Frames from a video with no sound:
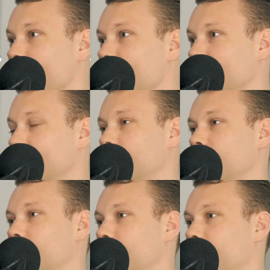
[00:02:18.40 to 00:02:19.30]
is
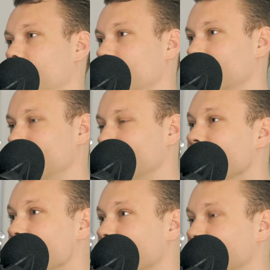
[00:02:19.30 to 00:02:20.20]

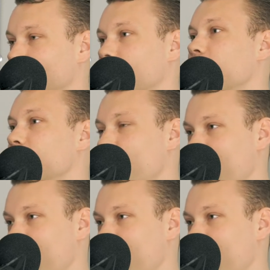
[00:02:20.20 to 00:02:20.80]
image or video